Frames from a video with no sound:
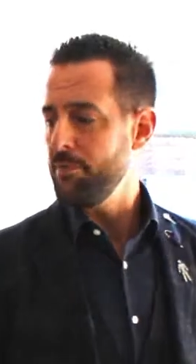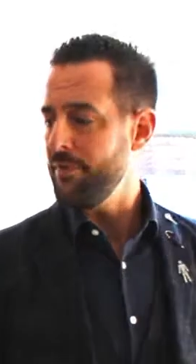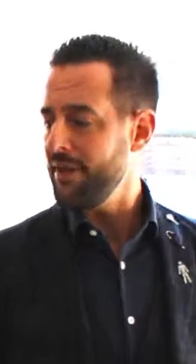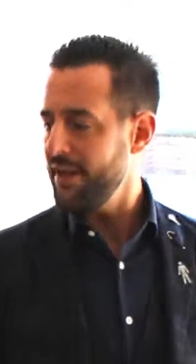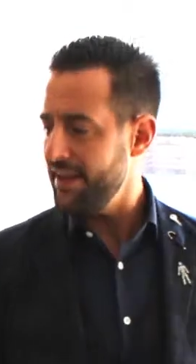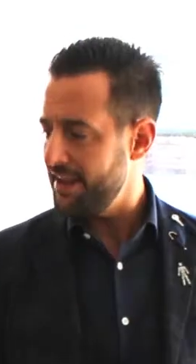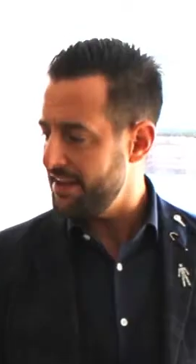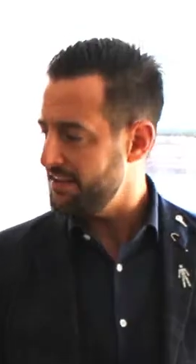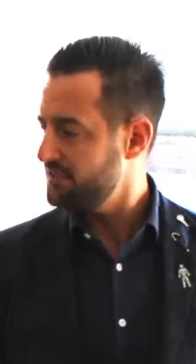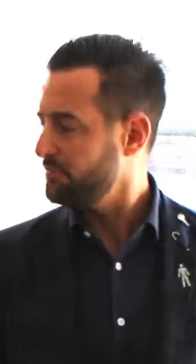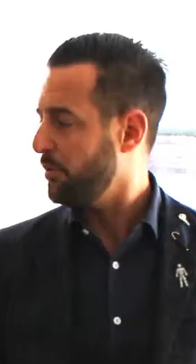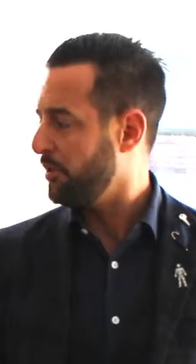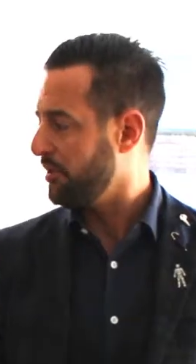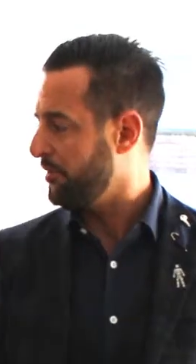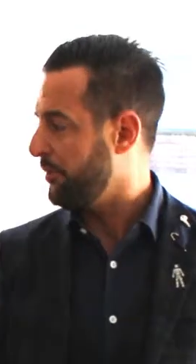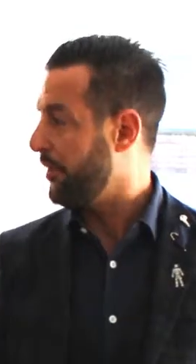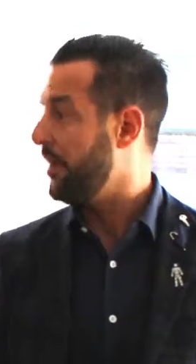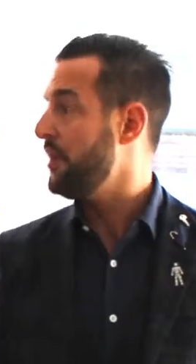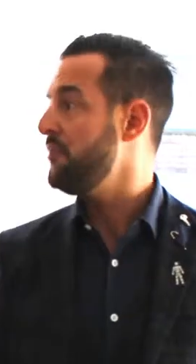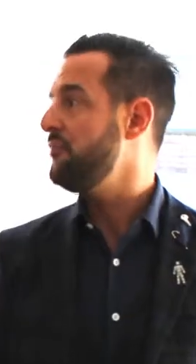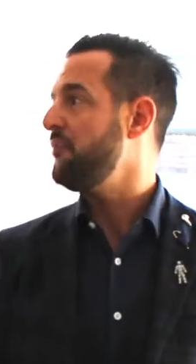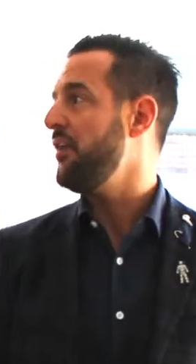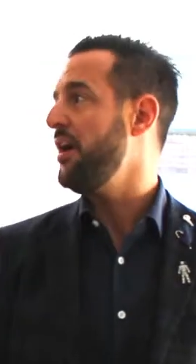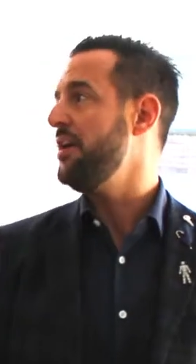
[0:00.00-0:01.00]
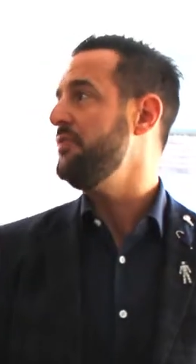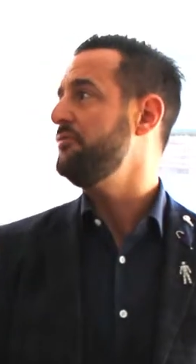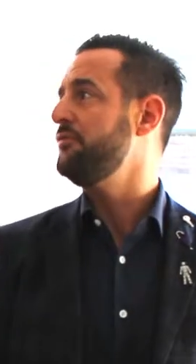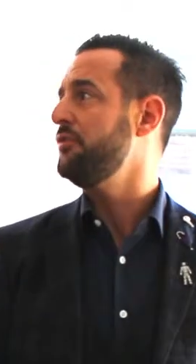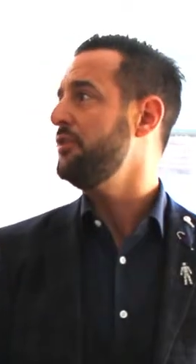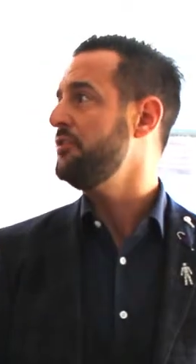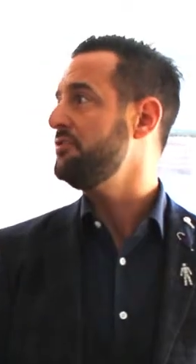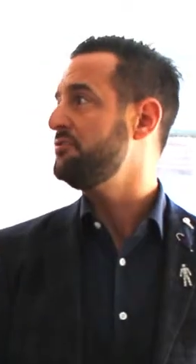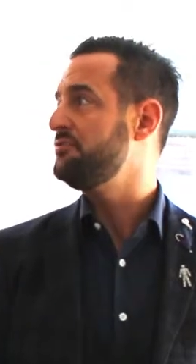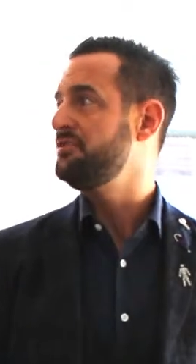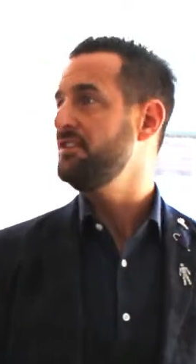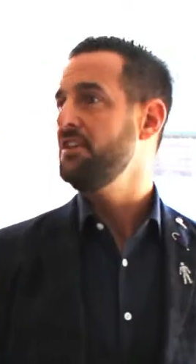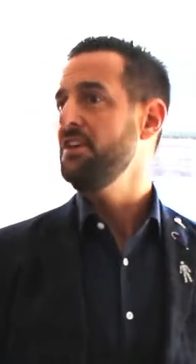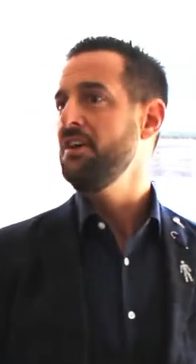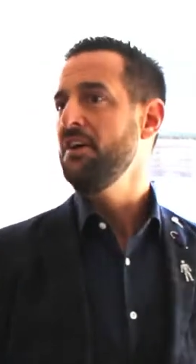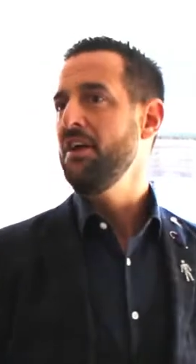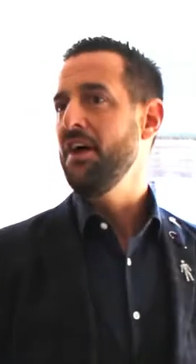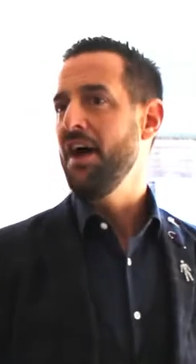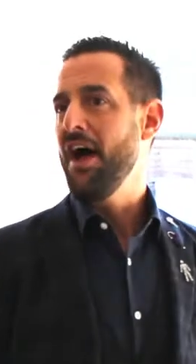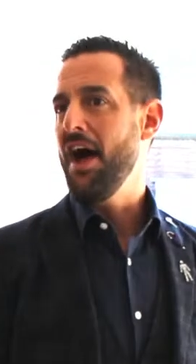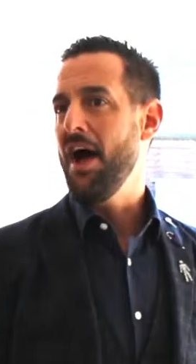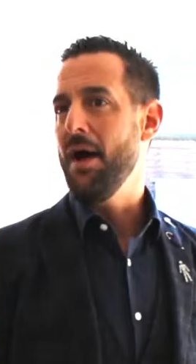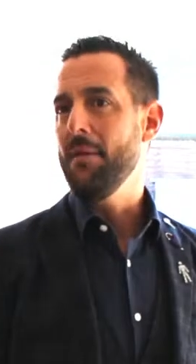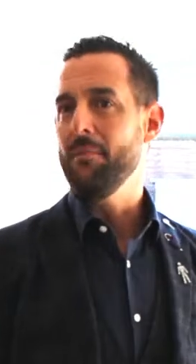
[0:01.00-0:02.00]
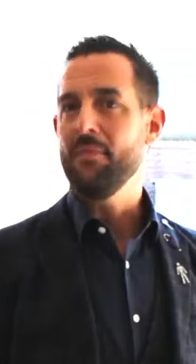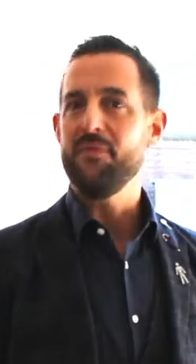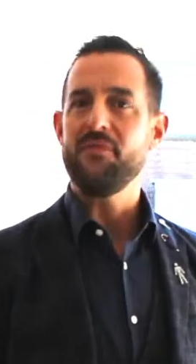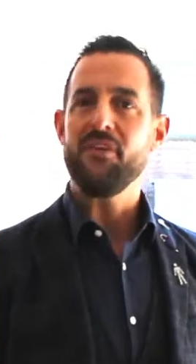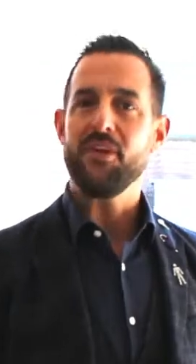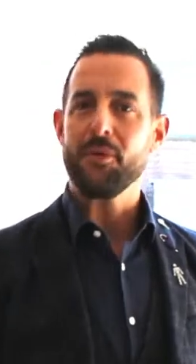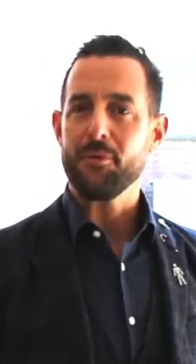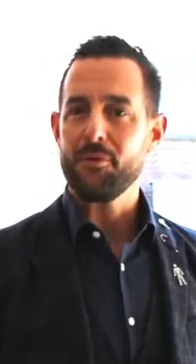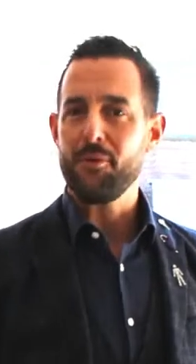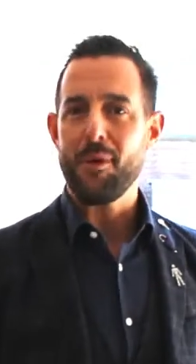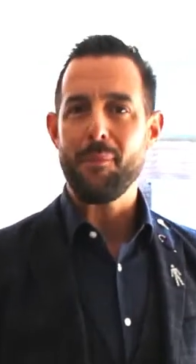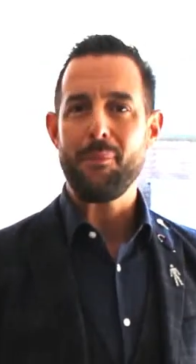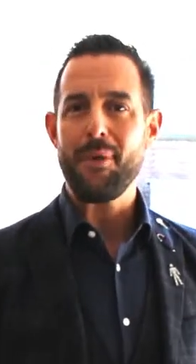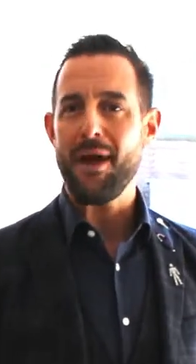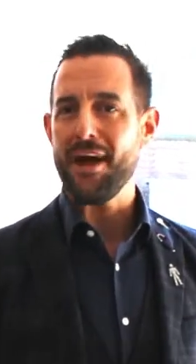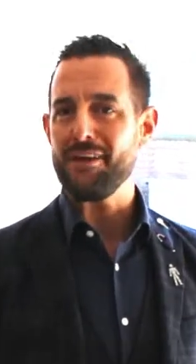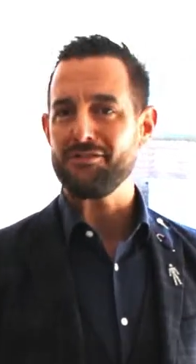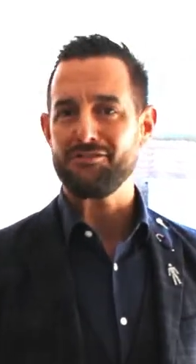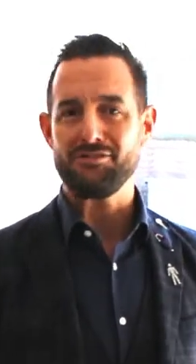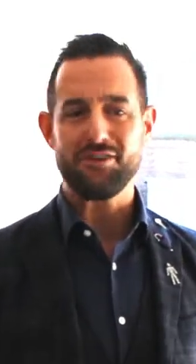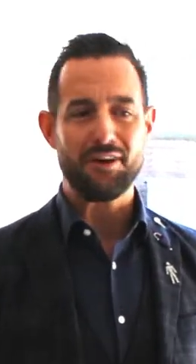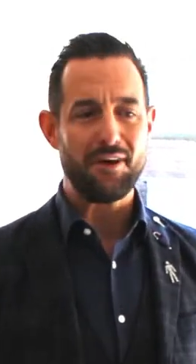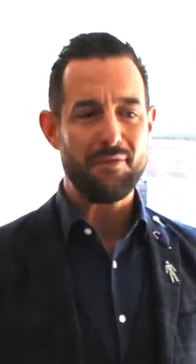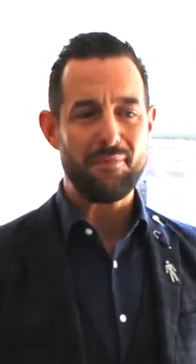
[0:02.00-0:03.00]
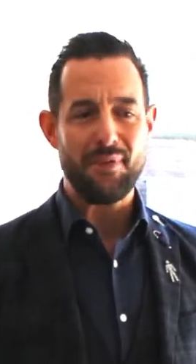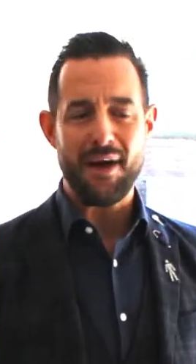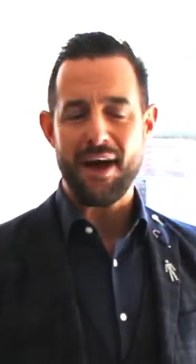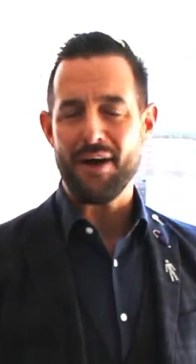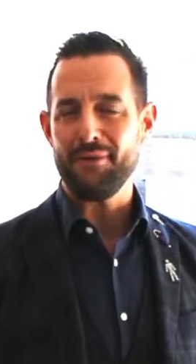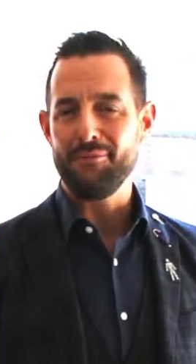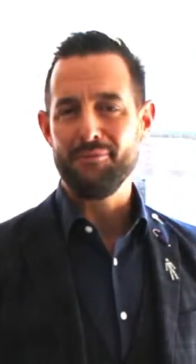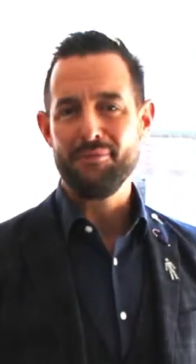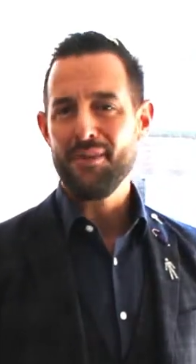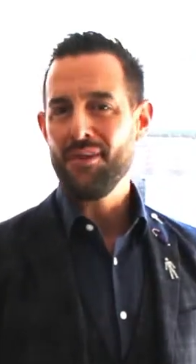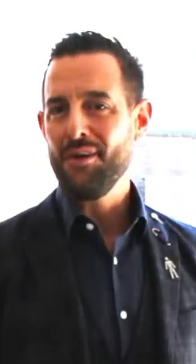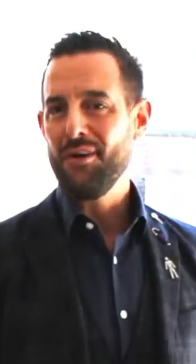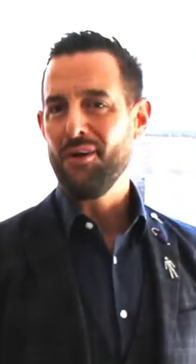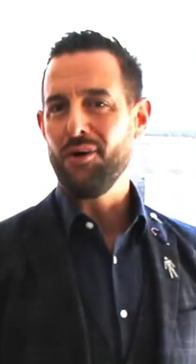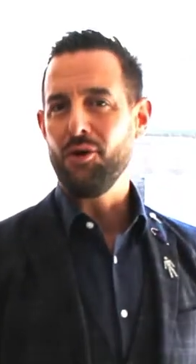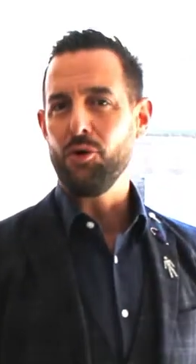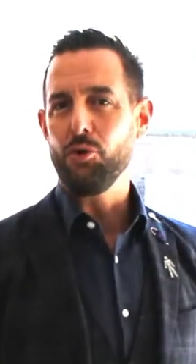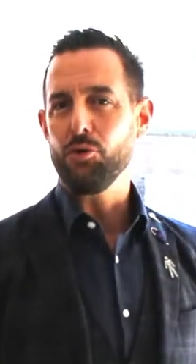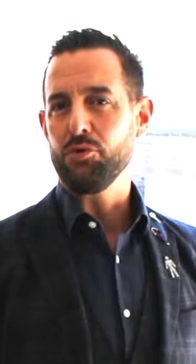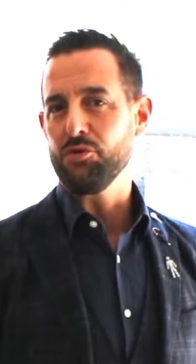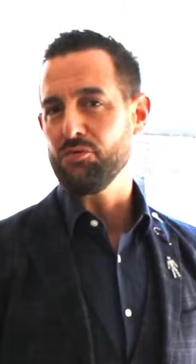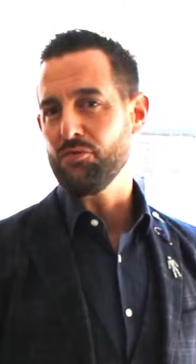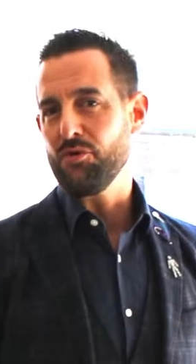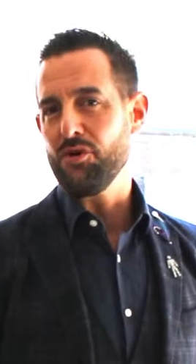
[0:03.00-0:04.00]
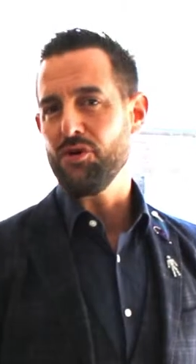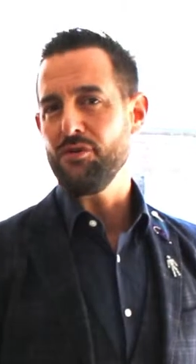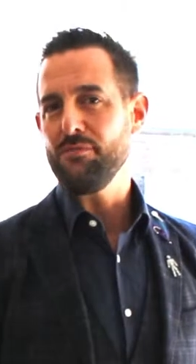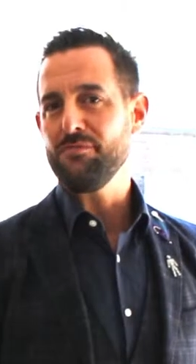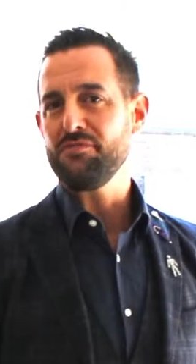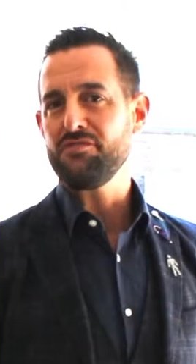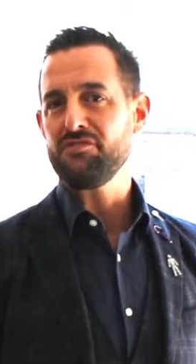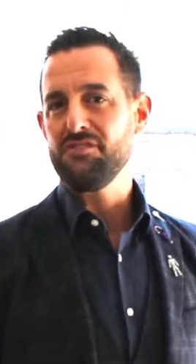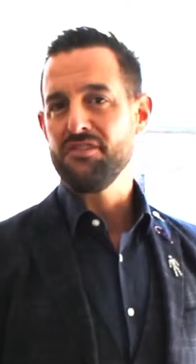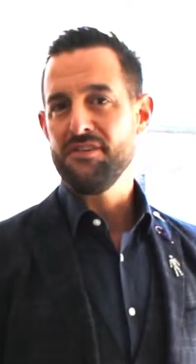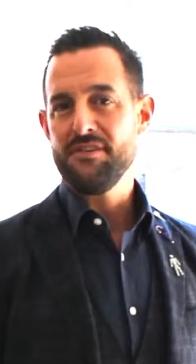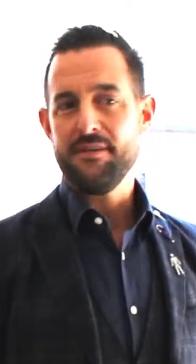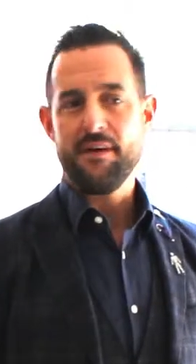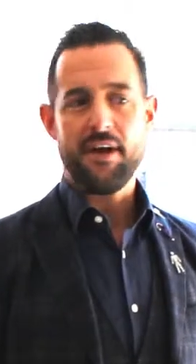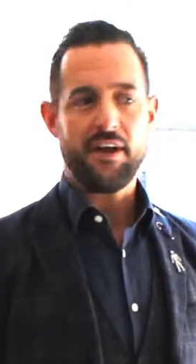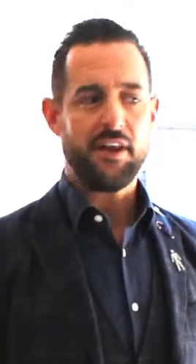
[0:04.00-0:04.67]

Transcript: It is one of my favourites, but then I'm quite passionate about all the rooms,